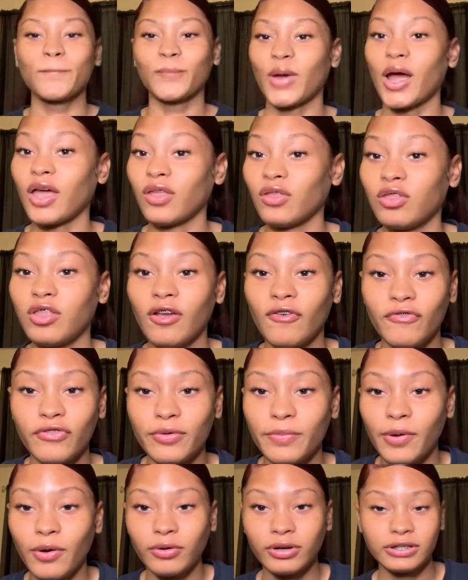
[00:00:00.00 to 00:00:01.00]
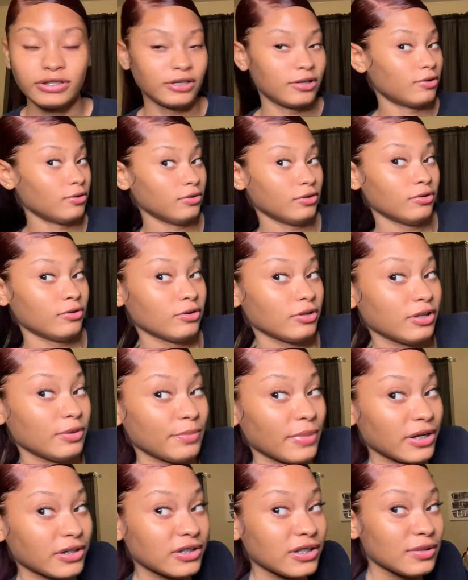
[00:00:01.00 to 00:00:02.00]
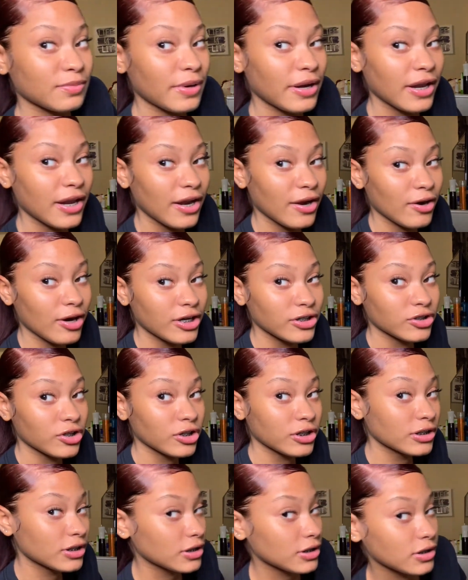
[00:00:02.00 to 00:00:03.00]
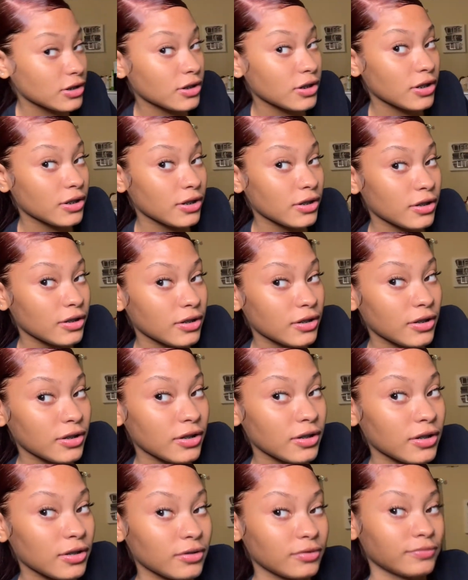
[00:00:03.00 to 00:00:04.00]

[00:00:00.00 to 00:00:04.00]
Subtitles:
I love the ponytail. It literally matches my hair, as y'all can see.